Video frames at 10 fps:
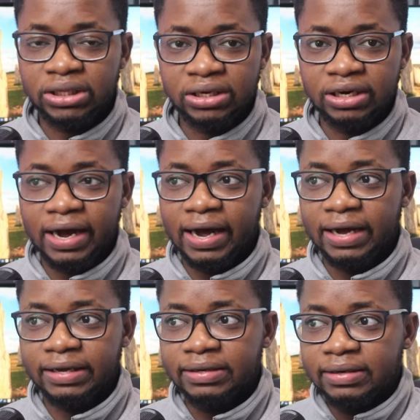thing
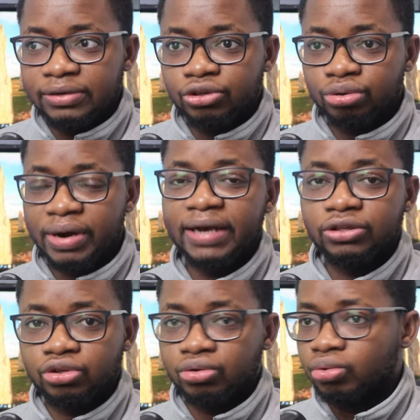I try
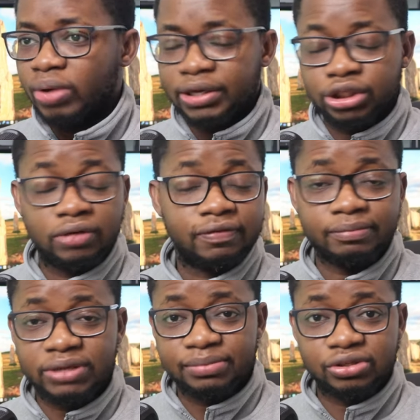to achieve
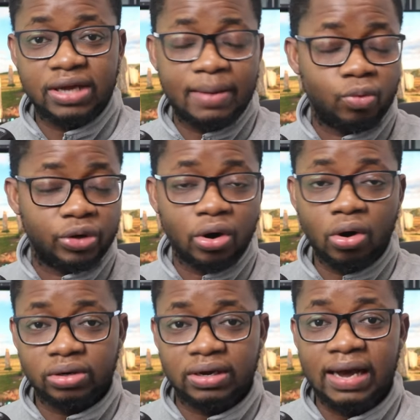from time to time with
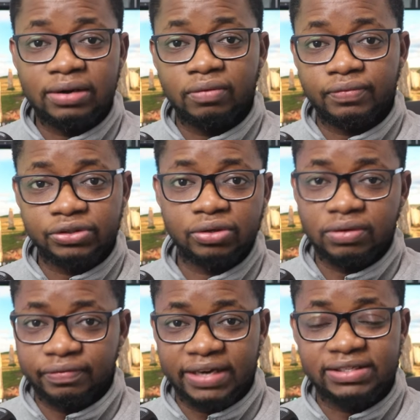all the kind of range of
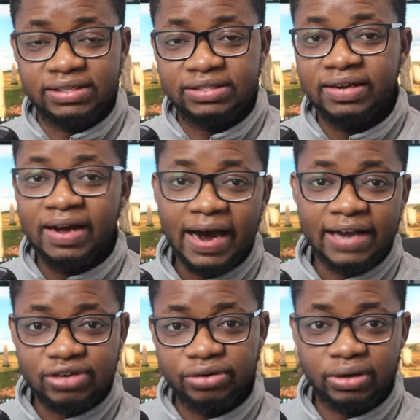devices
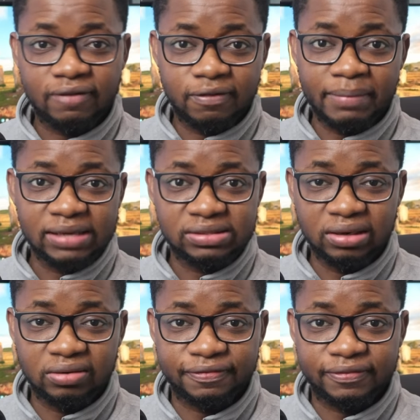I try to get for
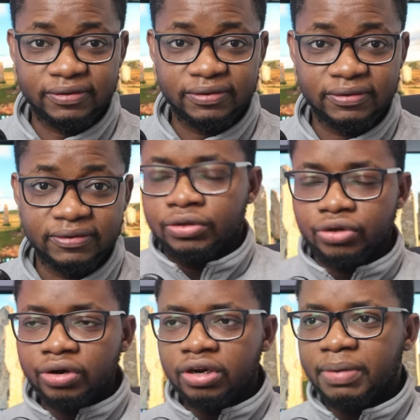myself.
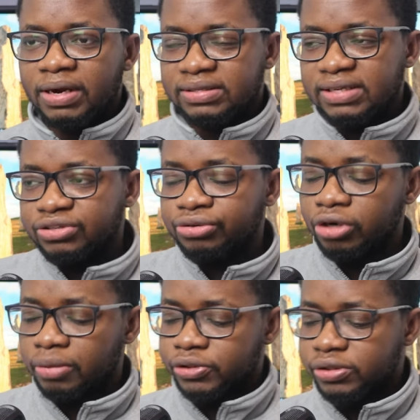Talking about accessory
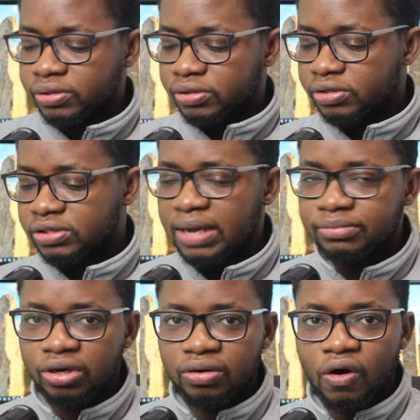options,
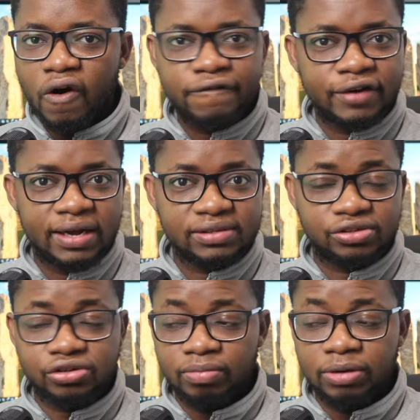Samsung offers
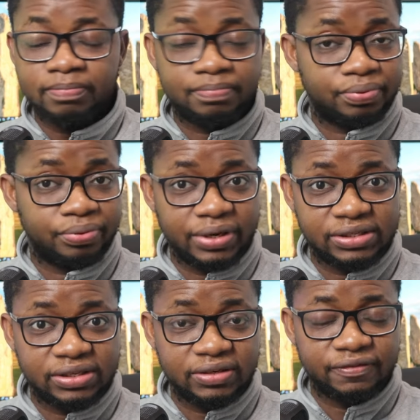some
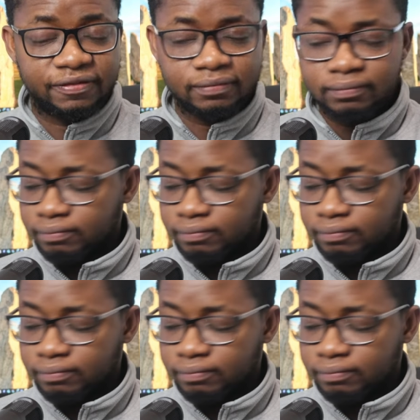impressive